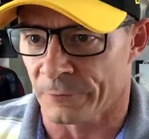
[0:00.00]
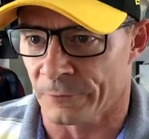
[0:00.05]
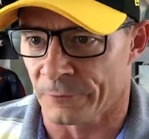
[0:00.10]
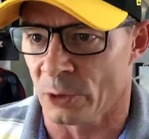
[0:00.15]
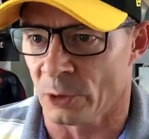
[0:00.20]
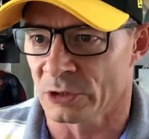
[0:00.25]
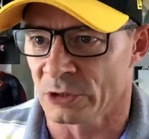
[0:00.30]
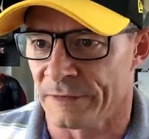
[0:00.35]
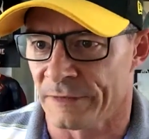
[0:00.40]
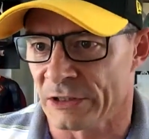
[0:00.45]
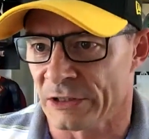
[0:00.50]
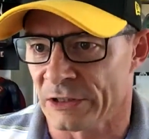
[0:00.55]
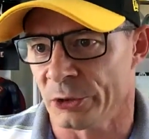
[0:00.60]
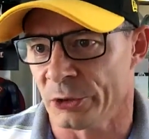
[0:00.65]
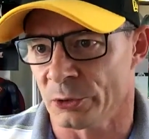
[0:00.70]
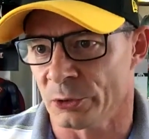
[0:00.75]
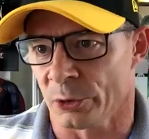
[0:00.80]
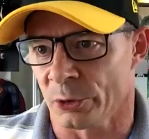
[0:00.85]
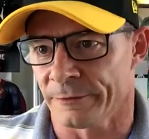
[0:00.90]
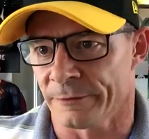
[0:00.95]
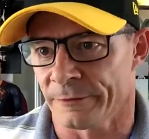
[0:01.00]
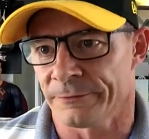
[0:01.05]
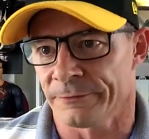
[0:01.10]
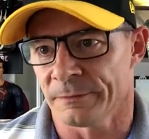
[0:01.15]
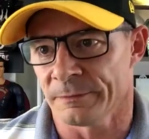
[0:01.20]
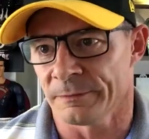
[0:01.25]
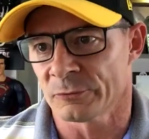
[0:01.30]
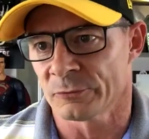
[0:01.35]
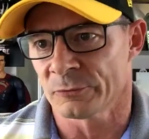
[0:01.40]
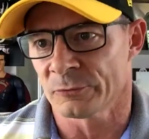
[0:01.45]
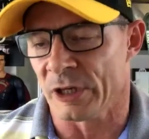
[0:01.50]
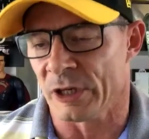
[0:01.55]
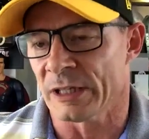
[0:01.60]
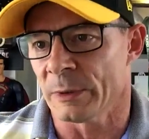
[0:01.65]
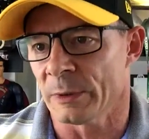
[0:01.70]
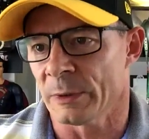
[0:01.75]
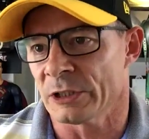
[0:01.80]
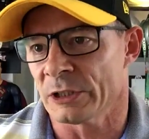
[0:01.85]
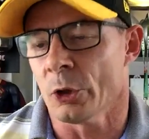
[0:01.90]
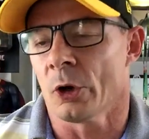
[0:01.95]
us who sort of tried to
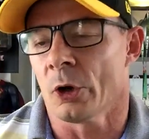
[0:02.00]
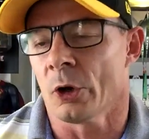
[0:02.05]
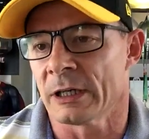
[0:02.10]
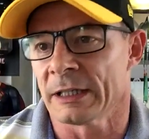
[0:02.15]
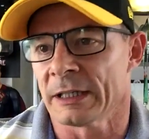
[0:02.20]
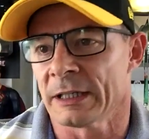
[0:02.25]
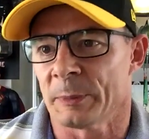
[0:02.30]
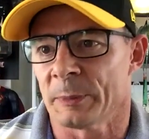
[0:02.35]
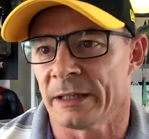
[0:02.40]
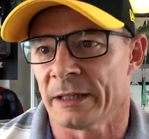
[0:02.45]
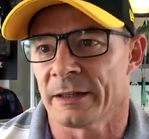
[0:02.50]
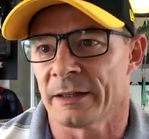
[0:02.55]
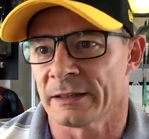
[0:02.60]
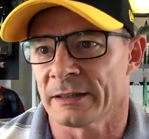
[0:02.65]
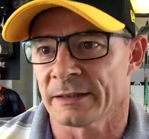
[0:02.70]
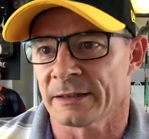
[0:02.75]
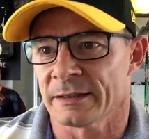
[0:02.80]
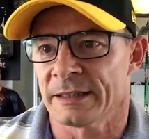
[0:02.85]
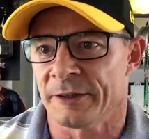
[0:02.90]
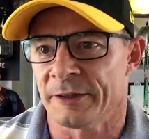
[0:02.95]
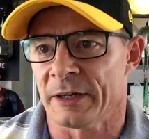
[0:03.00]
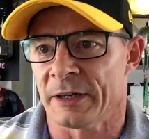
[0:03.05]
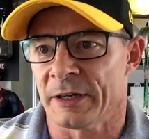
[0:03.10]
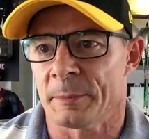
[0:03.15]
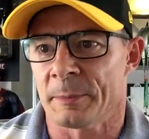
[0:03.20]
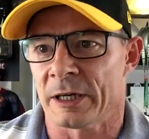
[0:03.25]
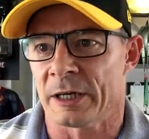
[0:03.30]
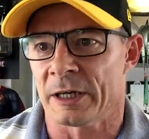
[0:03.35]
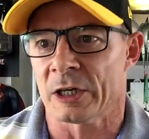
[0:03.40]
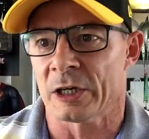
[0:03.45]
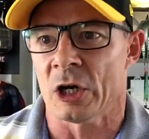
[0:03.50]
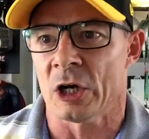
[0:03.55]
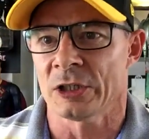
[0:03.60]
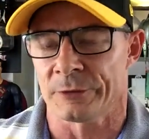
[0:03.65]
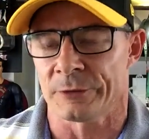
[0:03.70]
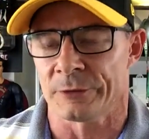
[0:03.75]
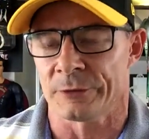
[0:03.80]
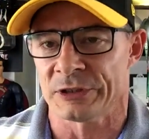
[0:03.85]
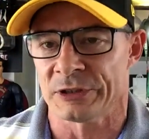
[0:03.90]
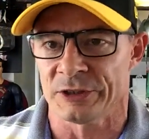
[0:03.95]
ignore a little bit of the Secret Empire controversy
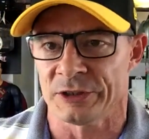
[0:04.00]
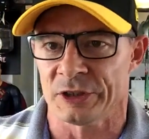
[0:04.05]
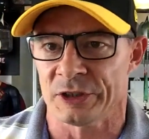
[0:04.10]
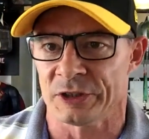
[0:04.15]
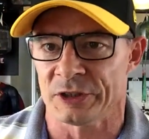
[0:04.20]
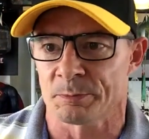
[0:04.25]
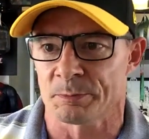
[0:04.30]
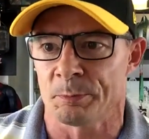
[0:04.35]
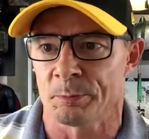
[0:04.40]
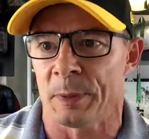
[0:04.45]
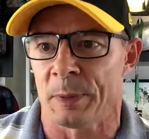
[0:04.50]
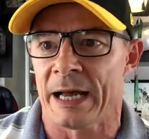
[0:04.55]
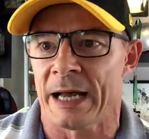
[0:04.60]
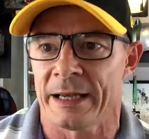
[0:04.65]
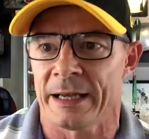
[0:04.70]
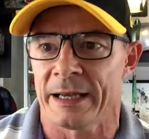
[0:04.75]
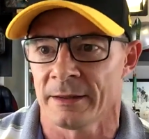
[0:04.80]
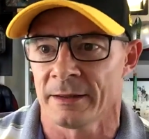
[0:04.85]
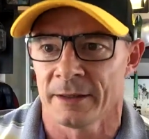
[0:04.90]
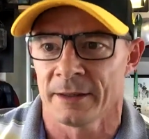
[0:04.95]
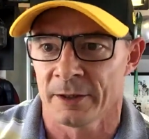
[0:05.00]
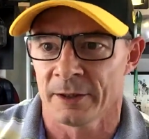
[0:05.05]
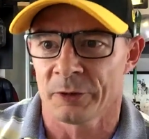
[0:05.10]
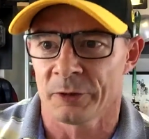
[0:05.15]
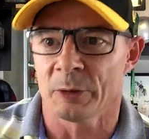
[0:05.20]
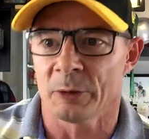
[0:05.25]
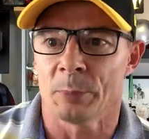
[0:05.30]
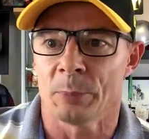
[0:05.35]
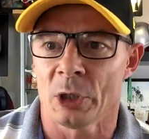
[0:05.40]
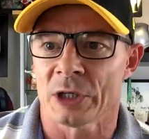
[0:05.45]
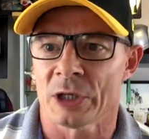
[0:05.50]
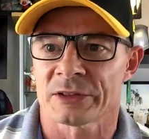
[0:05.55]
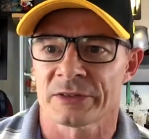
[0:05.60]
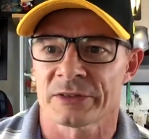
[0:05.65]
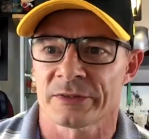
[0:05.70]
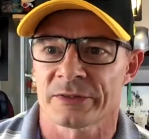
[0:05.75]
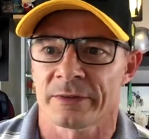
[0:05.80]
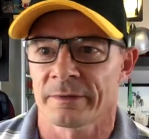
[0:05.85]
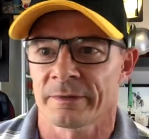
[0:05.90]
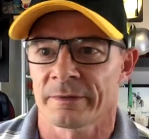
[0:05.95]
and just buy the books,
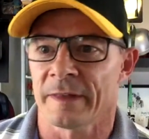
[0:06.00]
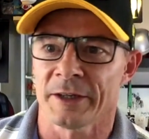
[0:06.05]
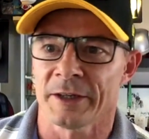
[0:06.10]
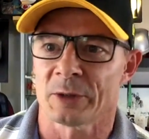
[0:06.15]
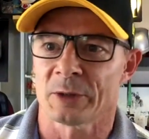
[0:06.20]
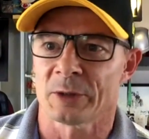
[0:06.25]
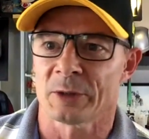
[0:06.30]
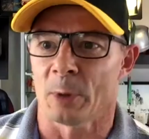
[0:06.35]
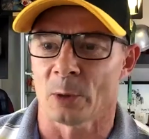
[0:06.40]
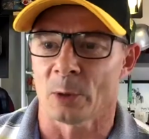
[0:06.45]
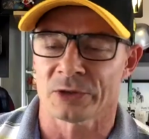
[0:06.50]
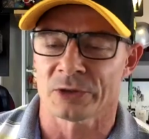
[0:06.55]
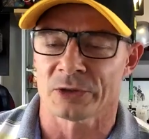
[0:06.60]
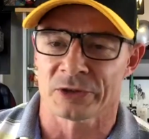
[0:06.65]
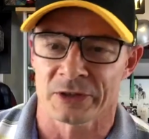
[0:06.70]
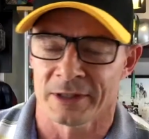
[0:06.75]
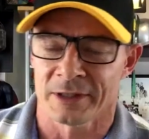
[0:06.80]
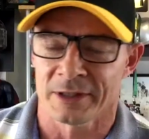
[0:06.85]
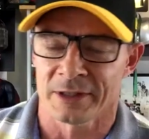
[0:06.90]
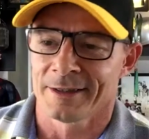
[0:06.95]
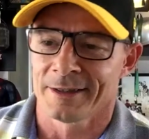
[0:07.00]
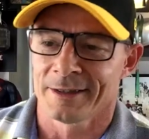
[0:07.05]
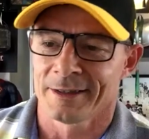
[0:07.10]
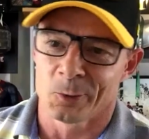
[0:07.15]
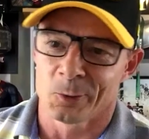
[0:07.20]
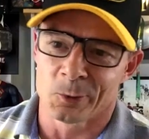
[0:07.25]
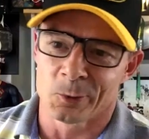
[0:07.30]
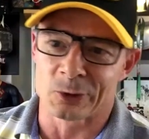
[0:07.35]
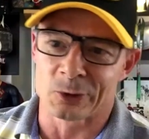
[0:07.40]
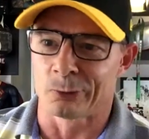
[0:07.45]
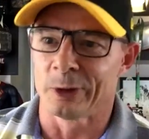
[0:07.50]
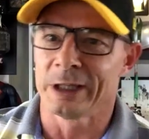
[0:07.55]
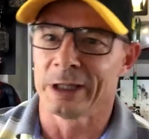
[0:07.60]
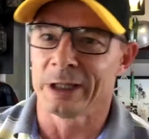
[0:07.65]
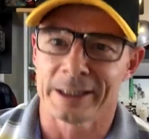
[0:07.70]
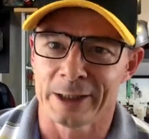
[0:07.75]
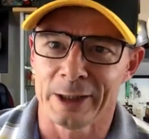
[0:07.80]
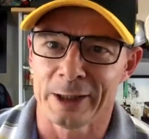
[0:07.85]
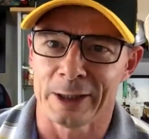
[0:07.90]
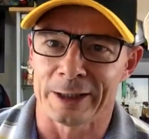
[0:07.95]
Thunderbolts was really good.
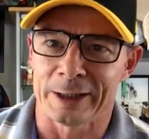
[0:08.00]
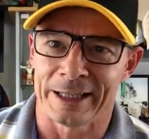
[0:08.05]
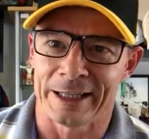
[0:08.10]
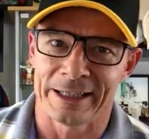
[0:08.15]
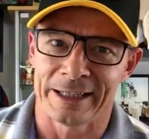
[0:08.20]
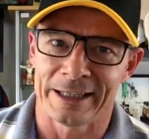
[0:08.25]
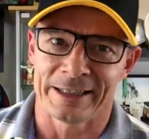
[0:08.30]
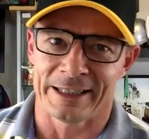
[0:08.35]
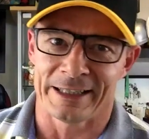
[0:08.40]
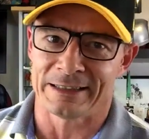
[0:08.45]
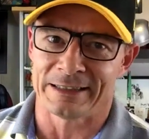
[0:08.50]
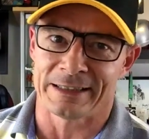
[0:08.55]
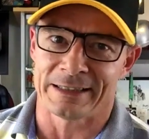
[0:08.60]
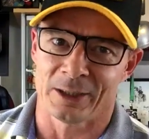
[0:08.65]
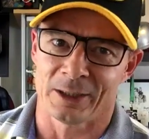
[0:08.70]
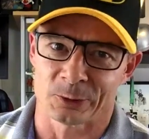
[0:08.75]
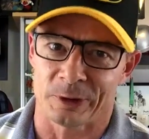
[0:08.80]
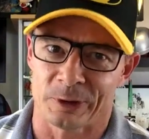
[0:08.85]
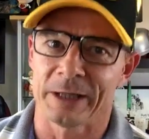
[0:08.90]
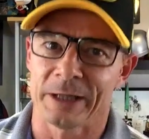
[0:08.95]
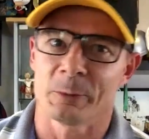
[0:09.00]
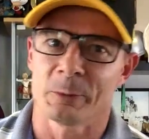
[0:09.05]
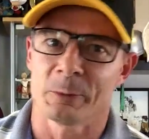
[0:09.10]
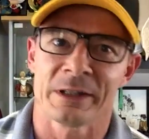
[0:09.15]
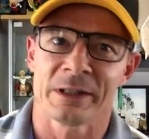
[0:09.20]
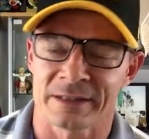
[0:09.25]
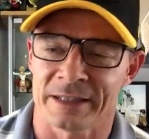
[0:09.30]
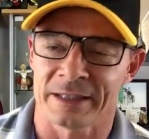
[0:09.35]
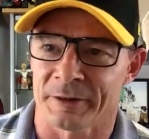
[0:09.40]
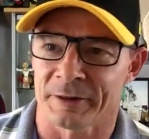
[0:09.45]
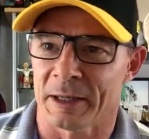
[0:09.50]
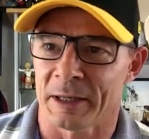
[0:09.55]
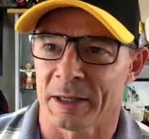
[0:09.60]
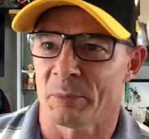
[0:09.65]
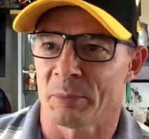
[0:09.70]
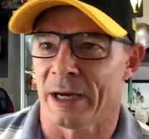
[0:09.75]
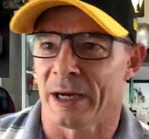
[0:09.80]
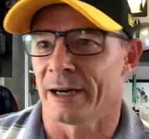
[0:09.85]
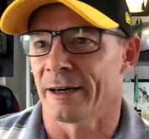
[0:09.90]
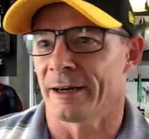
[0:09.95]
And it dealt right with Secret Empire.
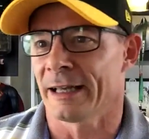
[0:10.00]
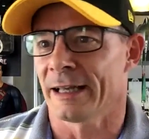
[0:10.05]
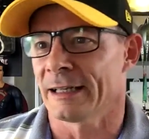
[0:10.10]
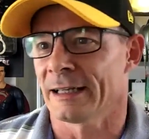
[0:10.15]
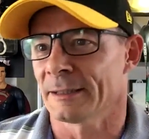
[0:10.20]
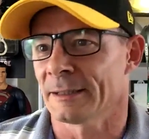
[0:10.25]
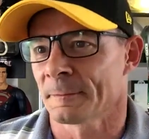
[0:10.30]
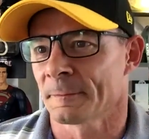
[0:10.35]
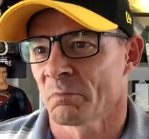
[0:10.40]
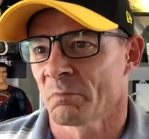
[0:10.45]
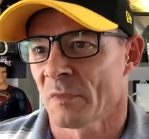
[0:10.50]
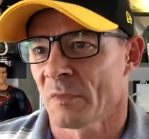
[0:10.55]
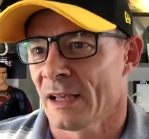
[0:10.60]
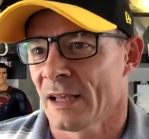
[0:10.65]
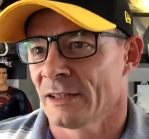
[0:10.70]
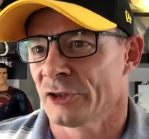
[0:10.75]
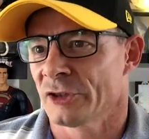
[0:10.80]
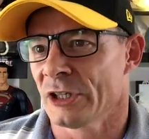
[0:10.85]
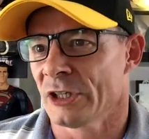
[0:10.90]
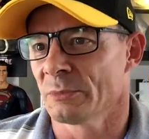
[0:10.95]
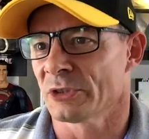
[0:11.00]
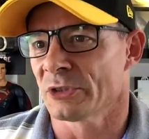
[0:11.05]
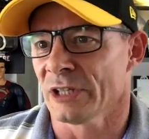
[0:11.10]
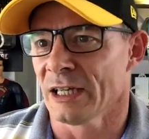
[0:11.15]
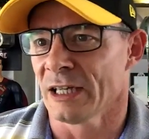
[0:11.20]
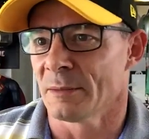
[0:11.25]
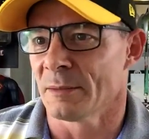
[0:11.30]
And Jim Zub,